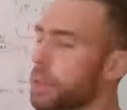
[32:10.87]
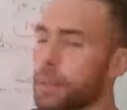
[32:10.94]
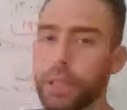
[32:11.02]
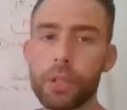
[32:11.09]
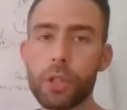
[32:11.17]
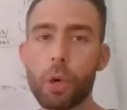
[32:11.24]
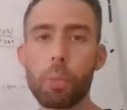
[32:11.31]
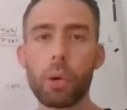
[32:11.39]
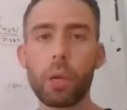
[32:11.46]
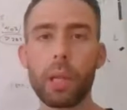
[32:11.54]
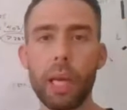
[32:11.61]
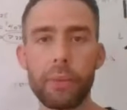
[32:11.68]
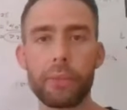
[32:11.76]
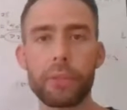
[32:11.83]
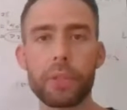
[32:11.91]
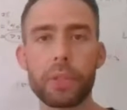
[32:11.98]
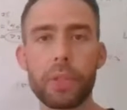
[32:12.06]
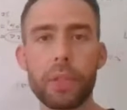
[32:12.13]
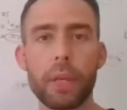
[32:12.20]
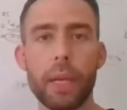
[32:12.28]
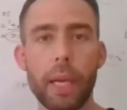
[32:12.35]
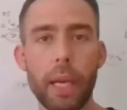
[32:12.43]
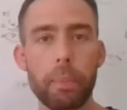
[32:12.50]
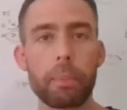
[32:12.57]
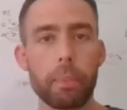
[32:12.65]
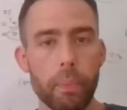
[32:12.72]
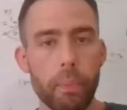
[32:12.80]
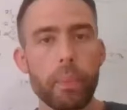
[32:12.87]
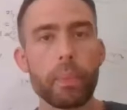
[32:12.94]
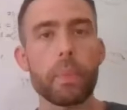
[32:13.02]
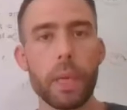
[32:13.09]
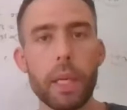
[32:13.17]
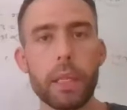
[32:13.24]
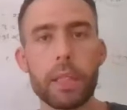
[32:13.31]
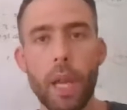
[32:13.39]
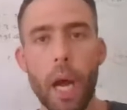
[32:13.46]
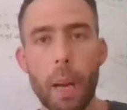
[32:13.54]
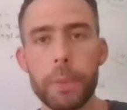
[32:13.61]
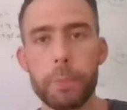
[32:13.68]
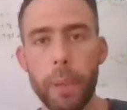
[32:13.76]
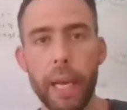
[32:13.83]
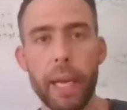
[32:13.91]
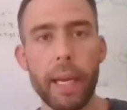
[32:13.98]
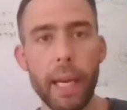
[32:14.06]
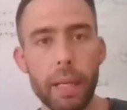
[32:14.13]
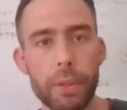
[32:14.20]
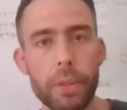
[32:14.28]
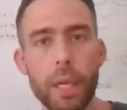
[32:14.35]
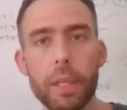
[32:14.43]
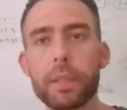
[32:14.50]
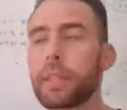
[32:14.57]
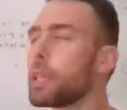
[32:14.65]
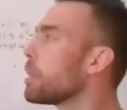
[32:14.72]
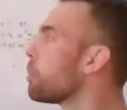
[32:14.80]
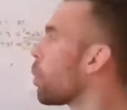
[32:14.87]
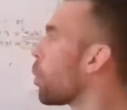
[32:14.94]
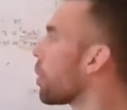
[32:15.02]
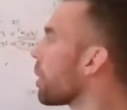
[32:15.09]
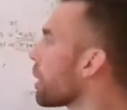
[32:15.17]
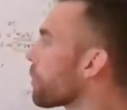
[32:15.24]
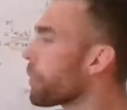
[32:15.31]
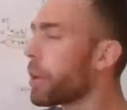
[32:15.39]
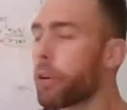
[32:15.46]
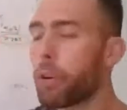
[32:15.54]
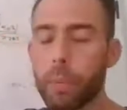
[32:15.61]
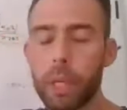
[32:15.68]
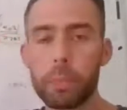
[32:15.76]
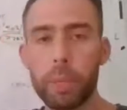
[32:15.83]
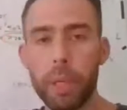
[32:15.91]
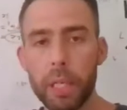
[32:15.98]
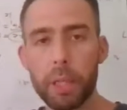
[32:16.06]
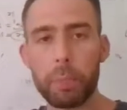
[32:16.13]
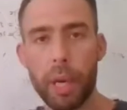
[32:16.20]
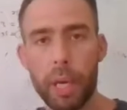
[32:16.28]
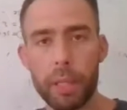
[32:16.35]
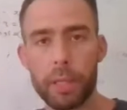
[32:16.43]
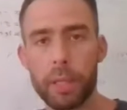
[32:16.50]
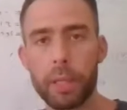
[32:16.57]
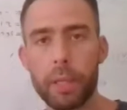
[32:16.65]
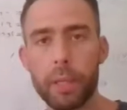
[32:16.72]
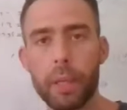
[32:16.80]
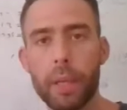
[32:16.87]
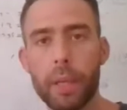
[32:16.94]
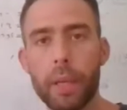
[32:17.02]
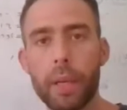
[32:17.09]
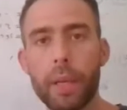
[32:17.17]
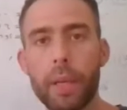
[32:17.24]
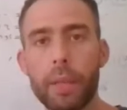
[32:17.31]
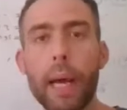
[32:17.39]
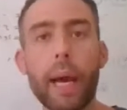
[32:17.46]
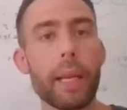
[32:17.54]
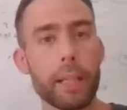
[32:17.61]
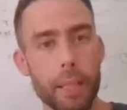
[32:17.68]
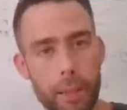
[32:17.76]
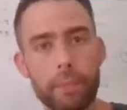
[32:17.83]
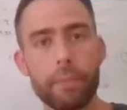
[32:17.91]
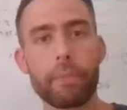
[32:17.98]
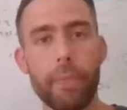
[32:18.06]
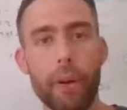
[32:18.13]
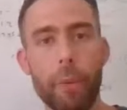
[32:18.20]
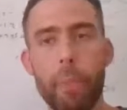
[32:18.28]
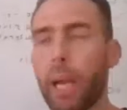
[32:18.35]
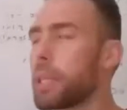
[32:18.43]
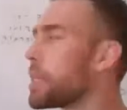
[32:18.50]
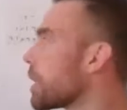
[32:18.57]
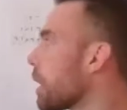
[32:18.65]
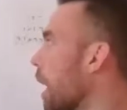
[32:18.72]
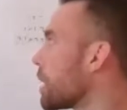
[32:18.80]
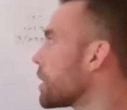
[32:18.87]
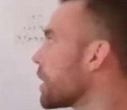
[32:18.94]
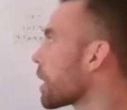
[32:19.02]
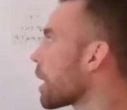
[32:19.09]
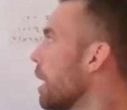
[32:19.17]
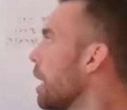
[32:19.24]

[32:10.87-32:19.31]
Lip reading: There's no more left. And it stops paying out until more Ethereum is being deposited. That is very basic logic.